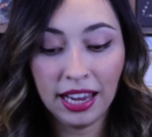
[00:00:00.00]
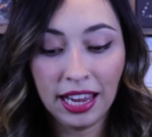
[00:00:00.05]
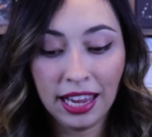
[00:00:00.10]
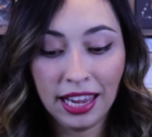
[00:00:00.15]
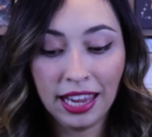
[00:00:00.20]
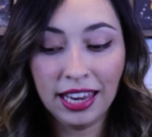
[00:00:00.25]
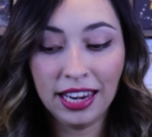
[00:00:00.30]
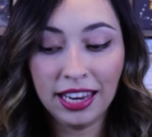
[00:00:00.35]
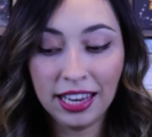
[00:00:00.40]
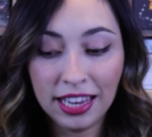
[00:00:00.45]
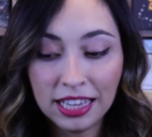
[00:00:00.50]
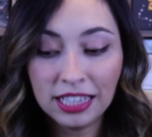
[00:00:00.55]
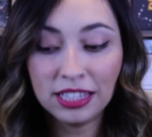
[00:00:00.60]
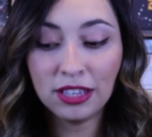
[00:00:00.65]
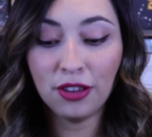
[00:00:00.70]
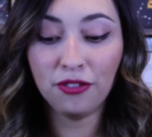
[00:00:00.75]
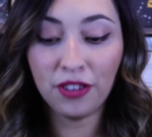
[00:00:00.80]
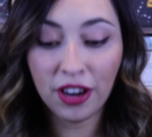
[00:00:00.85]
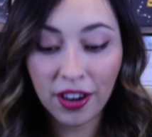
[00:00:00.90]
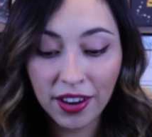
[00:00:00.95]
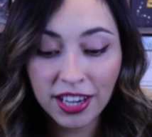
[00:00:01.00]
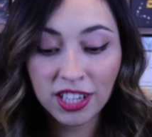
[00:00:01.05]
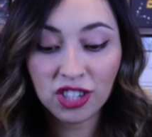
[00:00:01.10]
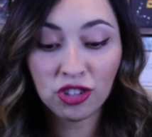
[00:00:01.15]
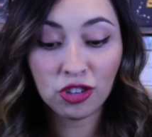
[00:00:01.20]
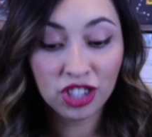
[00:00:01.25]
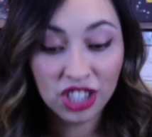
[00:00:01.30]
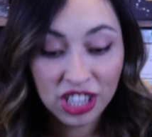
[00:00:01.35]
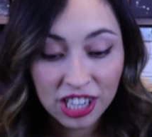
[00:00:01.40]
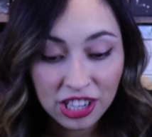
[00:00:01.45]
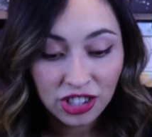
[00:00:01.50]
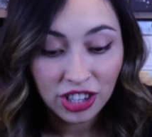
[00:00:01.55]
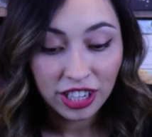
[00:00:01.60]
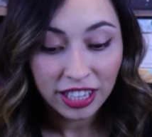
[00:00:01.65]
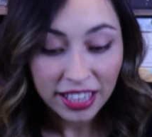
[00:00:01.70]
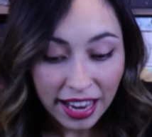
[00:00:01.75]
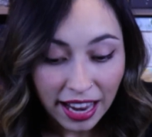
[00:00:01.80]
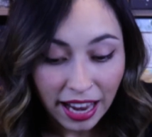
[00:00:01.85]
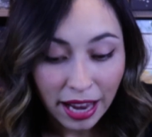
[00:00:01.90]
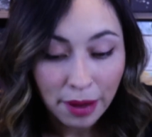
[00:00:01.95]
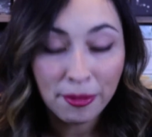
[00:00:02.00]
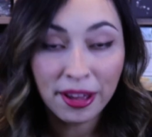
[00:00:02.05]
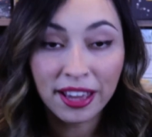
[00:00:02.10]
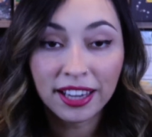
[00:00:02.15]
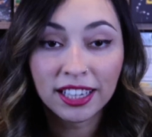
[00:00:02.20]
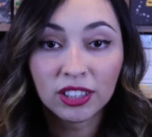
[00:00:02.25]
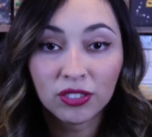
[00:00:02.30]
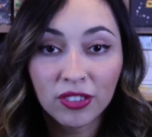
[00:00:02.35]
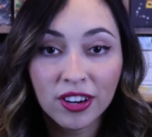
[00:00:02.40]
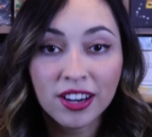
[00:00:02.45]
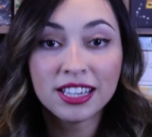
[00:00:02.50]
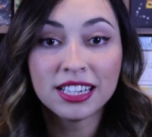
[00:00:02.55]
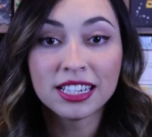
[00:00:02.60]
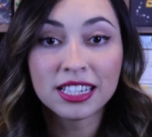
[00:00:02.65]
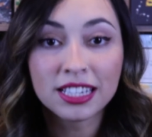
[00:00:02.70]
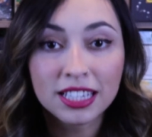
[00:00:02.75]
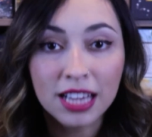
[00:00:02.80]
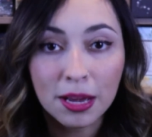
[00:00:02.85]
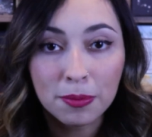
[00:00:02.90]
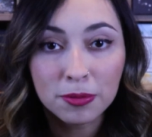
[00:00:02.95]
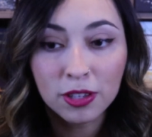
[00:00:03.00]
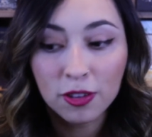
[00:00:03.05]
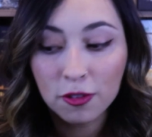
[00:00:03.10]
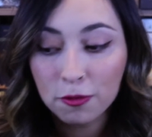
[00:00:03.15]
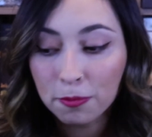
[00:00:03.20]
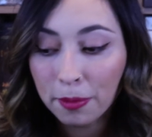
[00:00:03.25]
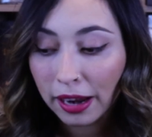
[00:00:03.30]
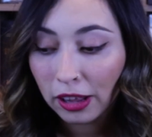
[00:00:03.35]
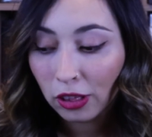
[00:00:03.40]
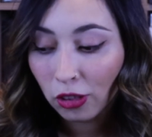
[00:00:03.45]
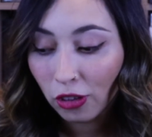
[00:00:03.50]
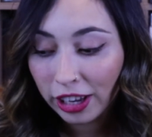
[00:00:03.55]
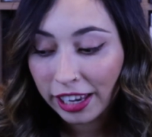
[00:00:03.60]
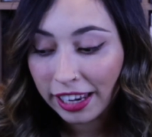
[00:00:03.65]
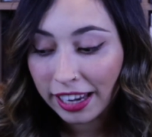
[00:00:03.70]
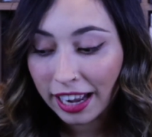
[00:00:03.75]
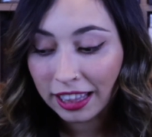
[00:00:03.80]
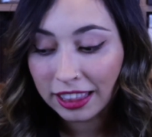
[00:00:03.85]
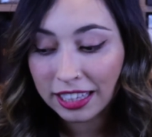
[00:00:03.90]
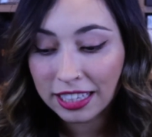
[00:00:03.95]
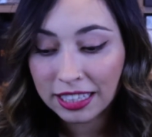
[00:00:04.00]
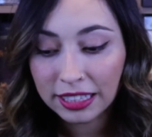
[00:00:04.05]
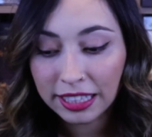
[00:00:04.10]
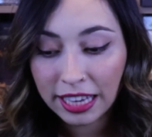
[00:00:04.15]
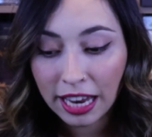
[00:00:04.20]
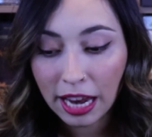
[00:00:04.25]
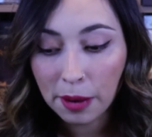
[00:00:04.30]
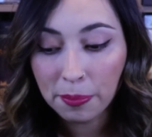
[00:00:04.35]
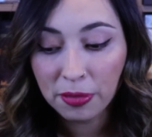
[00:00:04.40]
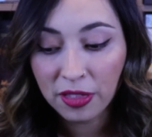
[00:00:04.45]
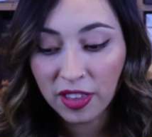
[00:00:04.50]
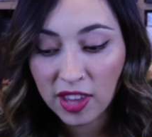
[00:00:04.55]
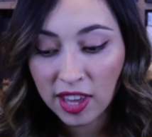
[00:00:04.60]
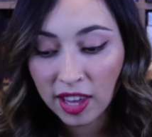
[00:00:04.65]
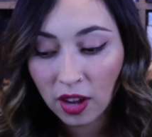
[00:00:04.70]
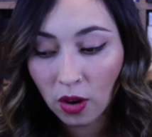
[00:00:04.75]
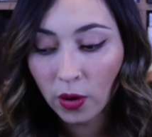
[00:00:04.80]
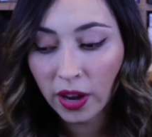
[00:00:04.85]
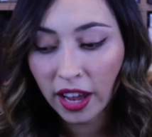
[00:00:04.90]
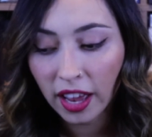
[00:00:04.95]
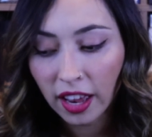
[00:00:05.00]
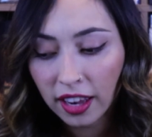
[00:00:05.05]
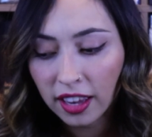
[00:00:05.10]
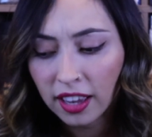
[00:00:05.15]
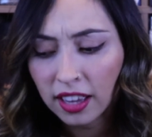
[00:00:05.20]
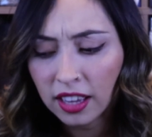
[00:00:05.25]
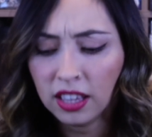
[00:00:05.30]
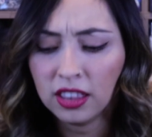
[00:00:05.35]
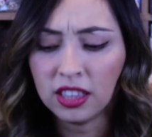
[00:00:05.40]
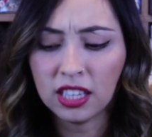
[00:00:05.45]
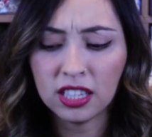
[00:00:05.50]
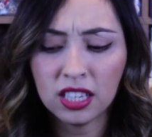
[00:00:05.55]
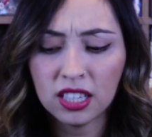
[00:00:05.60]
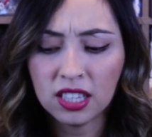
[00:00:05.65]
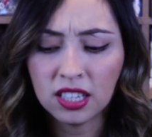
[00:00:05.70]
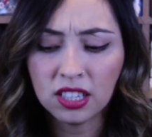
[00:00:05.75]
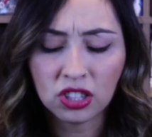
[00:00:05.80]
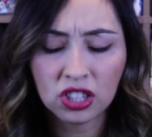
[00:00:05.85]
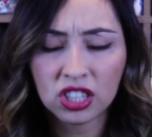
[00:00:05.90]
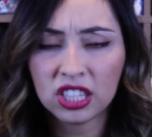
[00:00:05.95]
It is a very strategic game and is very deceptive by looking at this game thinking, okay, this doesn't